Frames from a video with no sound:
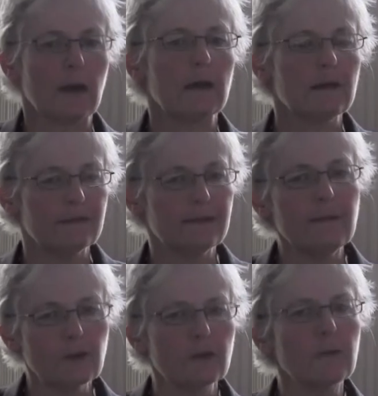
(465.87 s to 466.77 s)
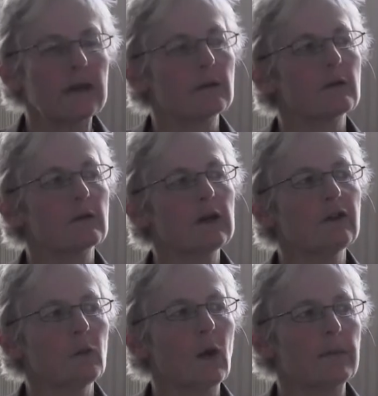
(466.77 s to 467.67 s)
And it seems to me that the
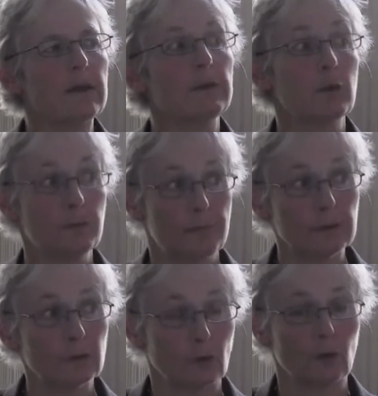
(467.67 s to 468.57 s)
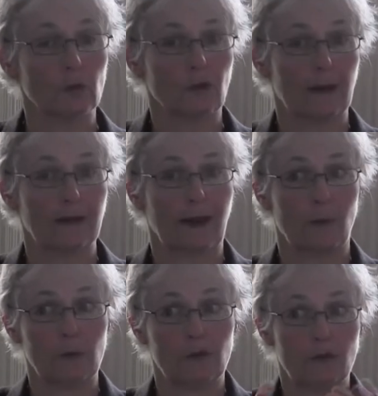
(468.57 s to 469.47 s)
reason why people built halls like
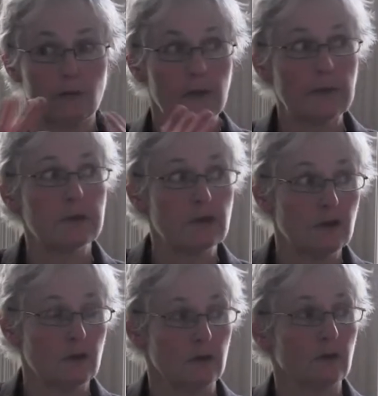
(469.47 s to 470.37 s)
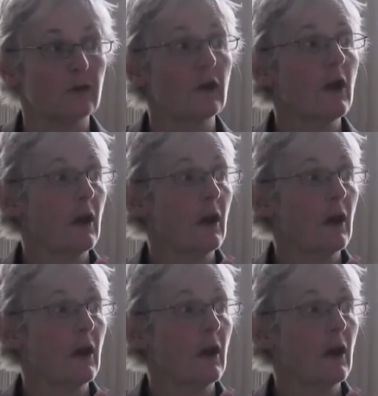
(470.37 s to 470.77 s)
that was to reproduce